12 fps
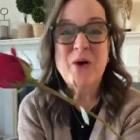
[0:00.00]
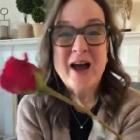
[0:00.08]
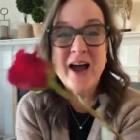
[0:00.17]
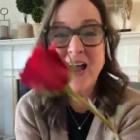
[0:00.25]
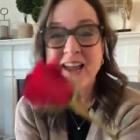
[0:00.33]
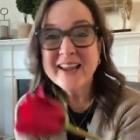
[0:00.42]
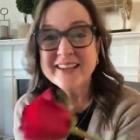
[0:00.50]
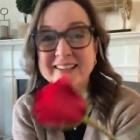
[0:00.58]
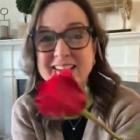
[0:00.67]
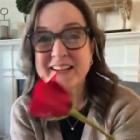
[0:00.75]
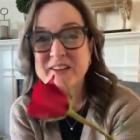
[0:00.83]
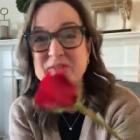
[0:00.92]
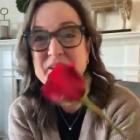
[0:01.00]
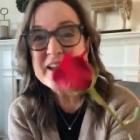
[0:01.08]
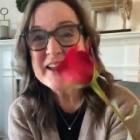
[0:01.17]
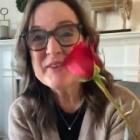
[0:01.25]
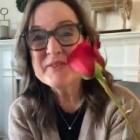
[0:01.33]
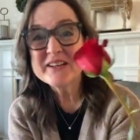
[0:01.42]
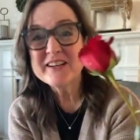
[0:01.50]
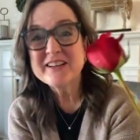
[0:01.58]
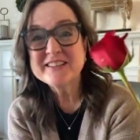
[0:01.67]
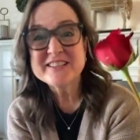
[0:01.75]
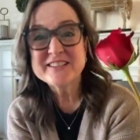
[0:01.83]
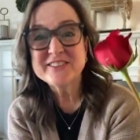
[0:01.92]
Why am I coming
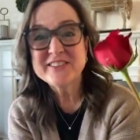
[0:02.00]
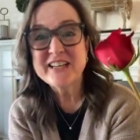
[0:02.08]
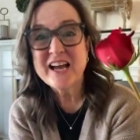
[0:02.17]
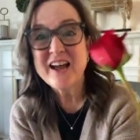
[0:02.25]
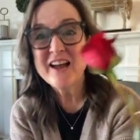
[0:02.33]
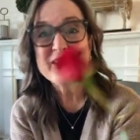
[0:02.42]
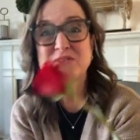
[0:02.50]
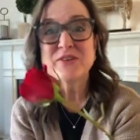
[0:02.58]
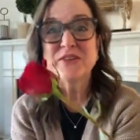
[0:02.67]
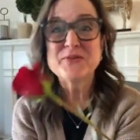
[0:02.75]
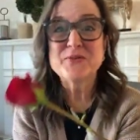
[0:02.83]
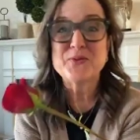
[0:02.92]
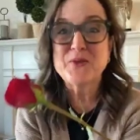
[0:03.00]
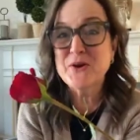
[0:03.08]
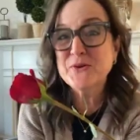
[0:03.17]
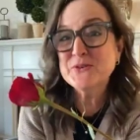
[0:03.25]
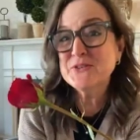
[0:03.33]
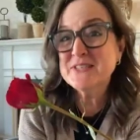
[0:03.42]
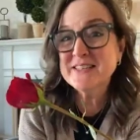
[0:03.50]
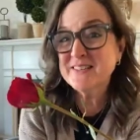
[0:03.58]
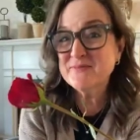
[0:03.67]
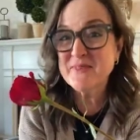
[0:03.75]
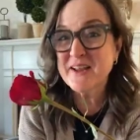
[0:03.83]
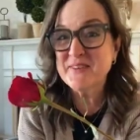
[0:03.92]
on to you live with a rose
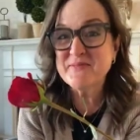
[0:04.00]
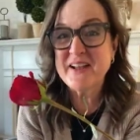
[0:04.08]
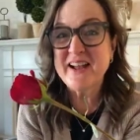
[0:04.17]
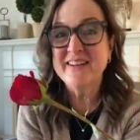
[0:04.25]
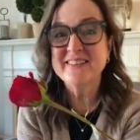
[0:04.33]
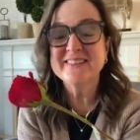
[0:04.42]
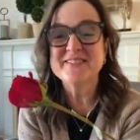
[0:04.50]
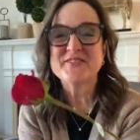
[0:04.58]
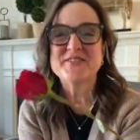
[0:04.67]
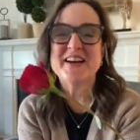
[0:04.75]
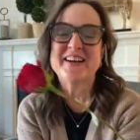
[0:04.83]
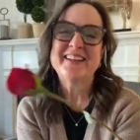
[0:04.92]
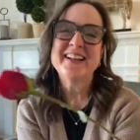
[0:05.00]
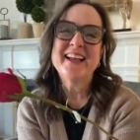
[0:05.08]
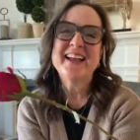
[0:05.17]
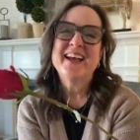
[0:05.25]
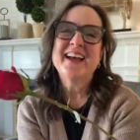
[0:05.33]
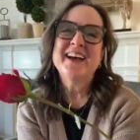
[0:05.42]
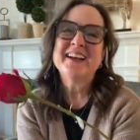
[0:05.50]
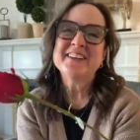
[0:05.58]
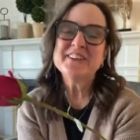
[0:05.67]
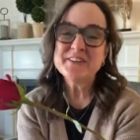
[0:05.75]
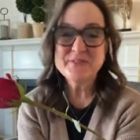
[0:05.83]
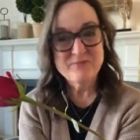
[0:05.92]
in my mouth? Well,
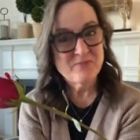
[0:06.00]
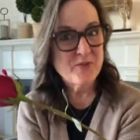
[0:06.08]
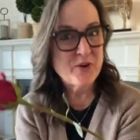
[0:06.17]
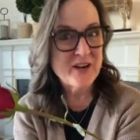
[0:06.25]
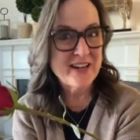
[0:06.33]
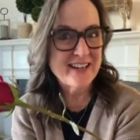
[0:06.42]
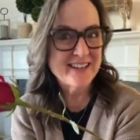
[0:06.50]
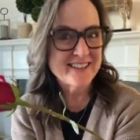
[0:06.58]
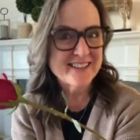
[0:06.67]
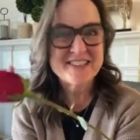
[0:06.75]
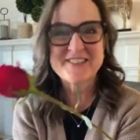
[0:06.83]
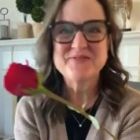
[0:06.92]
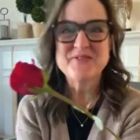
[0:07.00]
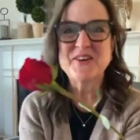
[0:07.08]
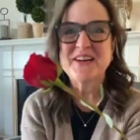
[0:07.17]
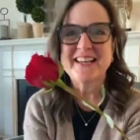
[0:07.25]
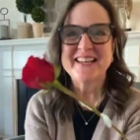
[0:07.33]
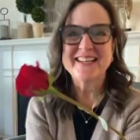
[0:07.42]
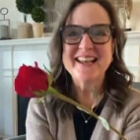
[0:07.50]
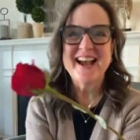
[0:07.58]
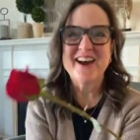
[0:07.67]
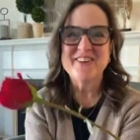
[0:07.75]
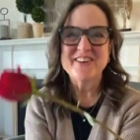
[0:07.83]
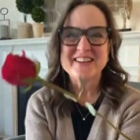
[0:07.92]
good morning. Good morning.
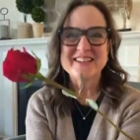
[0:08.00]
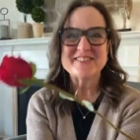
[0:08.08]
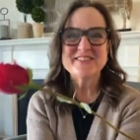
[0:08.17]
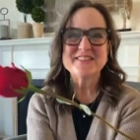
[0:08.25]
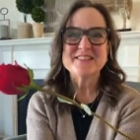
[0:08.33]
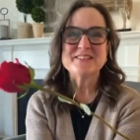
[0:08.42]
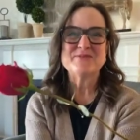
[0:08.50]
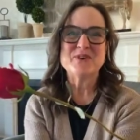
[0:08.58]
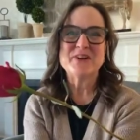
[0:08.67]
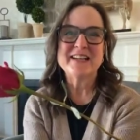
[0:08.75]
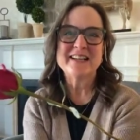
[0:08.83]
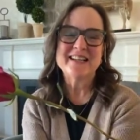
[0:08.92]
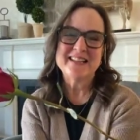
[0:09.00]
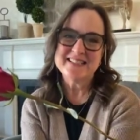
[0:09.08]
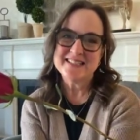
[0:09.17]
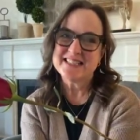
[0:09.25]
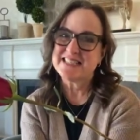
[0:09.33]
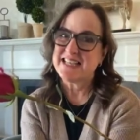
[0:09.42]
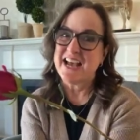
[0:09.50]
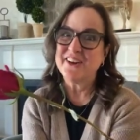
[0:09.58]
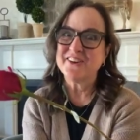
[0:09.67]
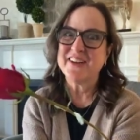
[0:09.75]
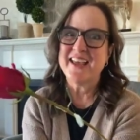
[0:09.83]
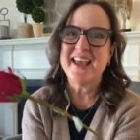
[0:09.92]
How are you this morning on this
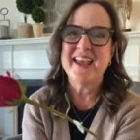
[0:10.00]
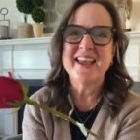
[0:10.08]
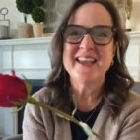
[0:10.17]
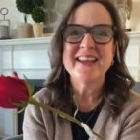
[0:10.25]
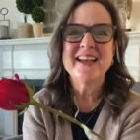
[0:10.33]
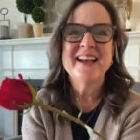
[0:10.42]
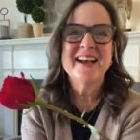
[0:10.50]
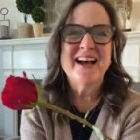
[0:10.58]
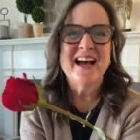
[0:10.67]
Saturday?